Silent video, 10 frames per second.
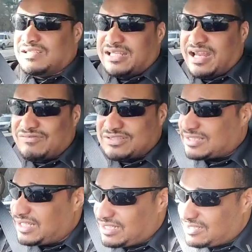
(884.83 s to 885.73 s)
You never
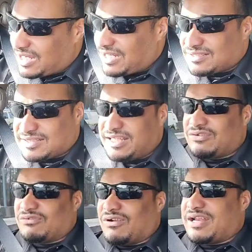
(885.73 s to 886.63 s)
see, like, Zeke
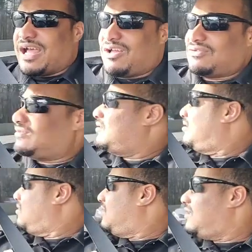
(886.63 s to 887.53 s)
run out
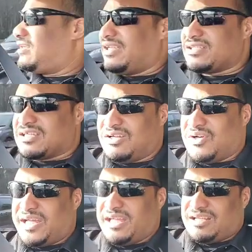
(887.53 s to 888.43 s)

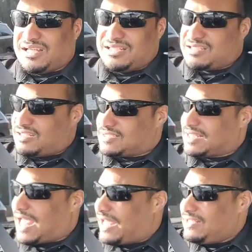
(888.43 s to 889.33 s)
into the
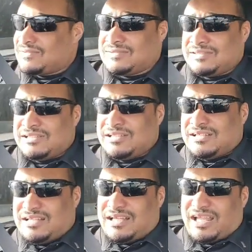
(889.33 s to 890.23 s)
slot
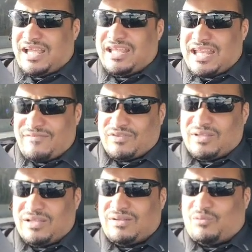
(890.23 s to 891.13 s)
and have
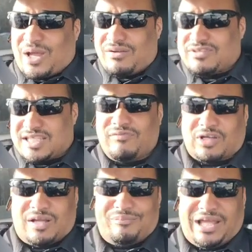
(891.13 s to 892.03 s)
a wide
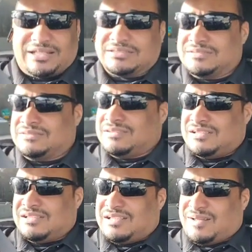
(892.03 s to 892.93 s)
receiver come back.
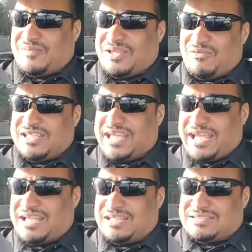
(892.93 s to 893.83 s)
I mean, when you
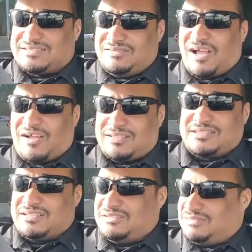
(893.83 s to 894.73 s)
had
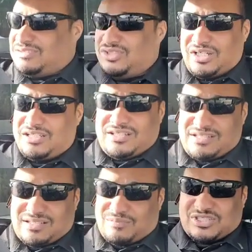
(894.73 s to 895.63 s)
Austin, you could have
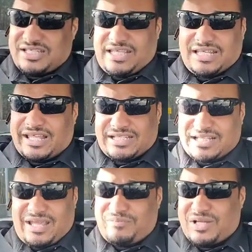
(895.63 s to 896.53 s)
done something sneaky like
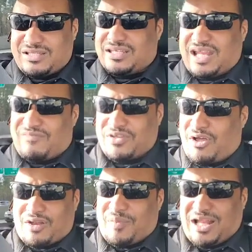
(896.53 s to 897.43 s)
that, but you never
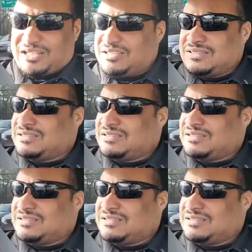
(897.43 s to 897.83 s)
thought about it.